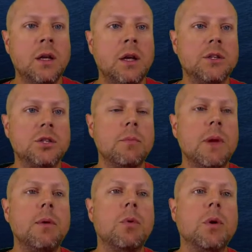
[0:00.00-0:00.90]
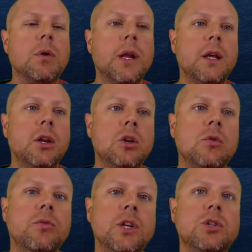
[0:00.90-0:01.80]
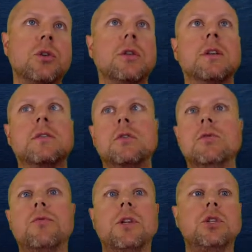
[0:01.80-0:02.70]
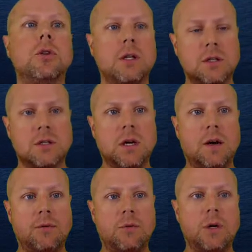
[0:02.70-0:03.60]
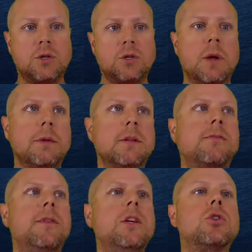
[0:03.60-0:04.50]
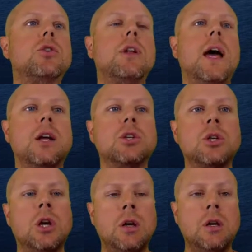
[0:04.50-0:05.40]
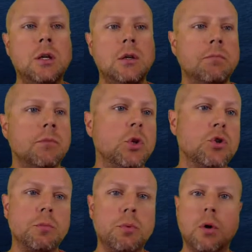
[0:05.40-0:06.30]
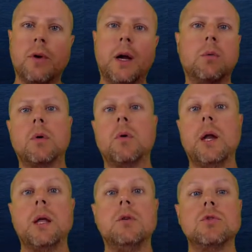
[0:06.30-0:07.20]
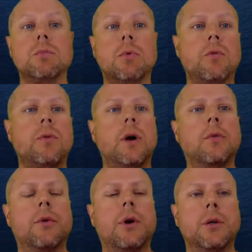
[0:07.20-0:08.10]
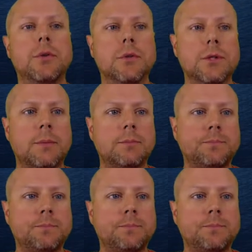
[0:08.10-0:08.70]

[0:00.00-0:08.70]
And so maybe we're creating a new feature in this new feature in the software. So maybe it's feature dash user profile. We're creating a user profile for our users.